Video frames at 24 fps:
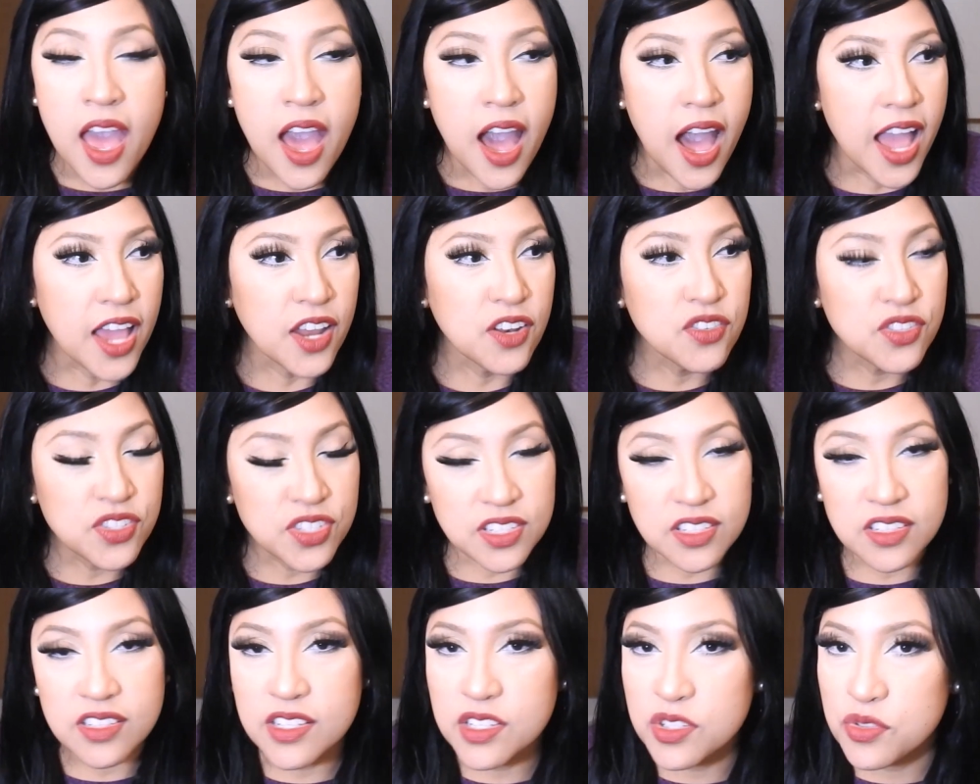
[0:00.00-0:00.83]
I don't
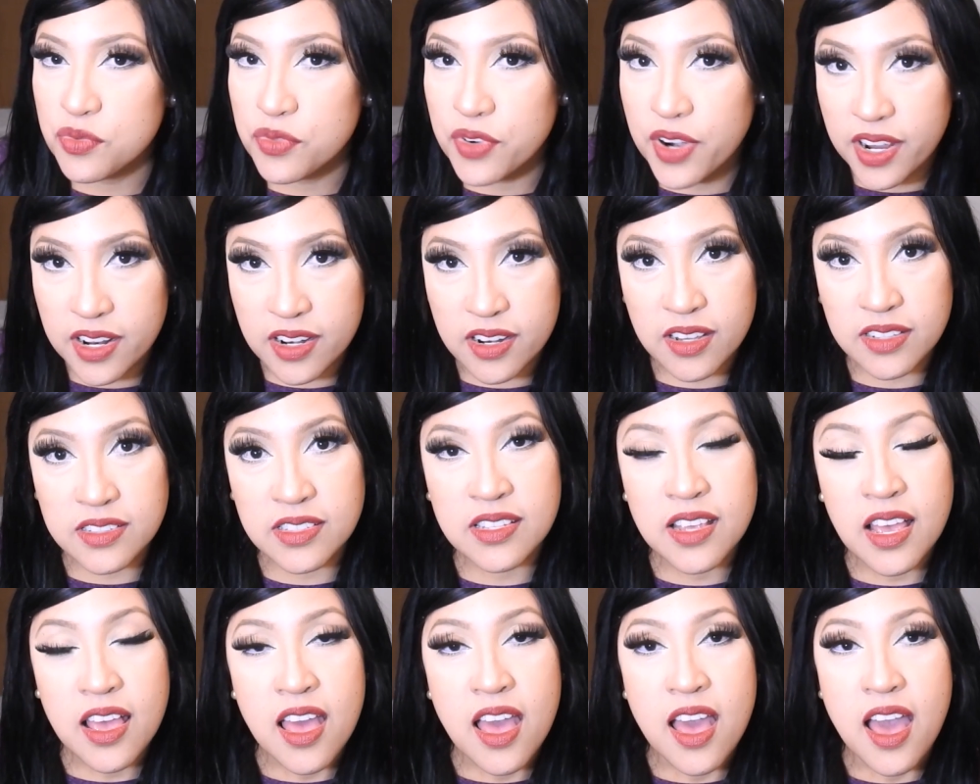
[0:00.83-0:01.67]
think this
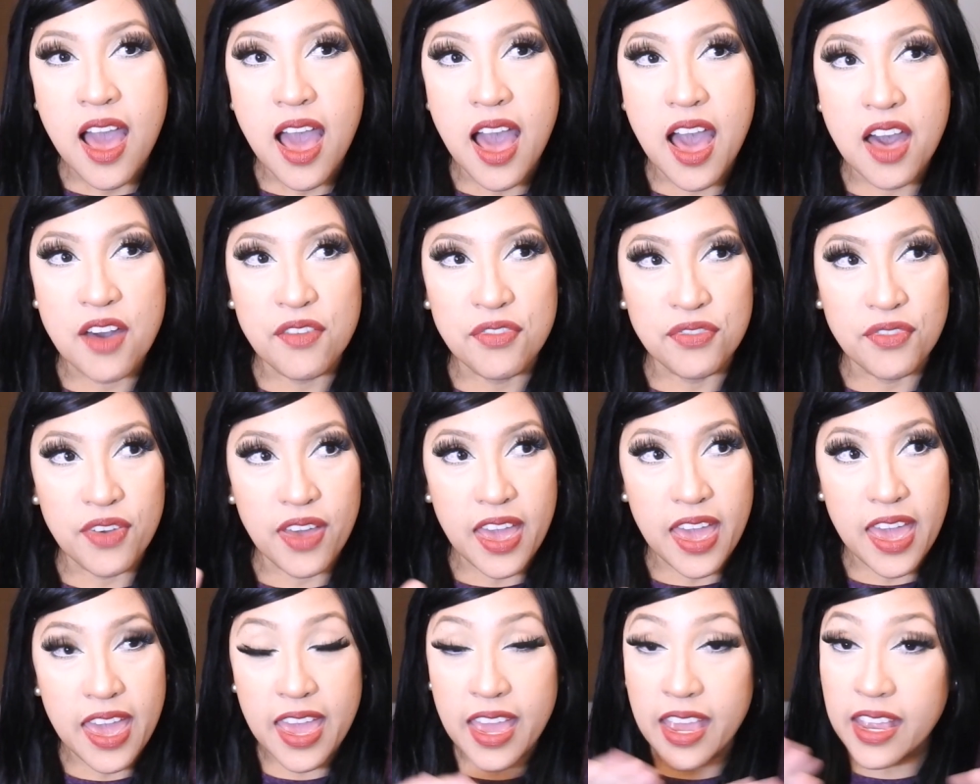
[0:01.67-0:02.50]
fragrance have
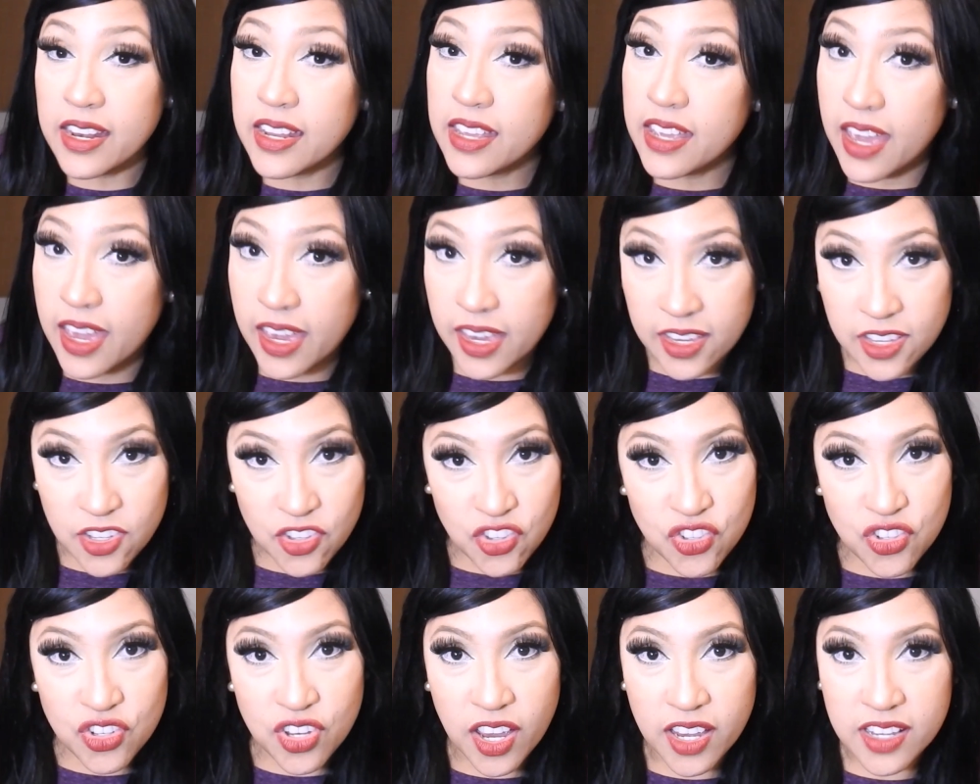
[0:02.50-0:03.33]
any
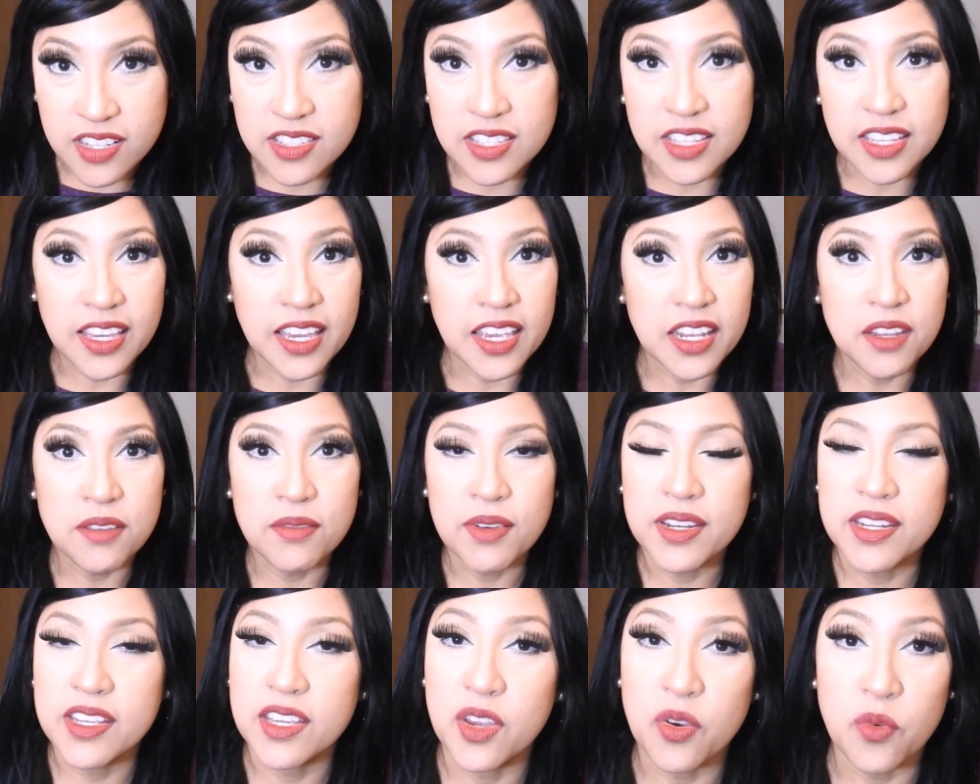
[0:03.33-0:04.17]
age. I think
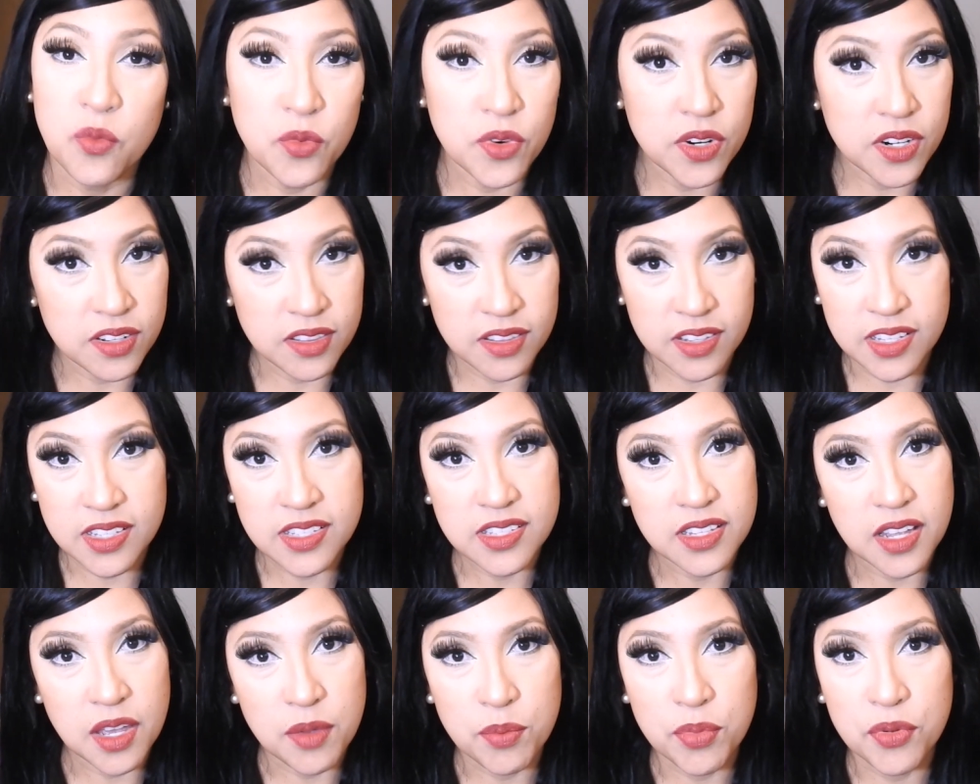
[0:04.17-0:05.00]
anybody can wear this
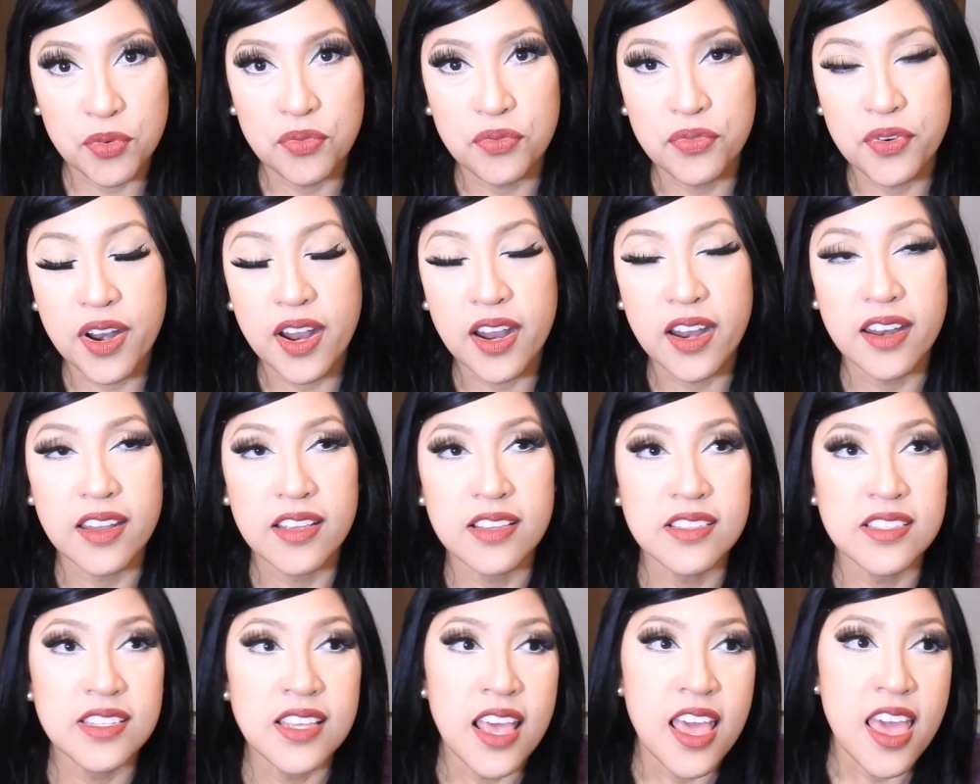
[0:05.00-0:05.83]
type of
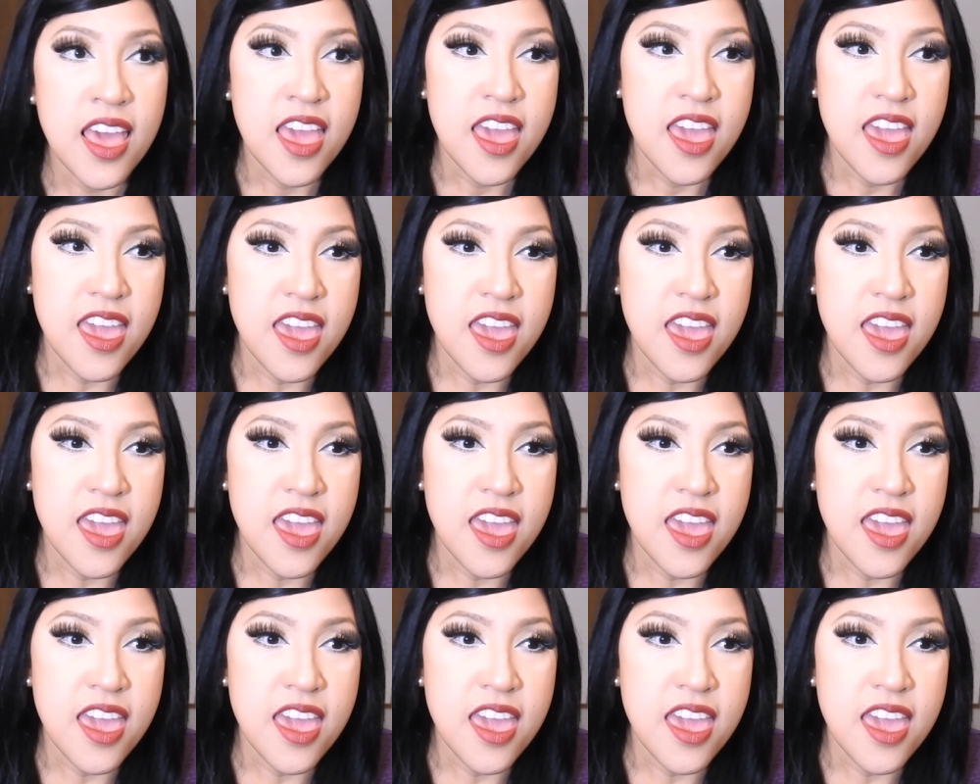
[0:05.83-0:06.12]
fragrance.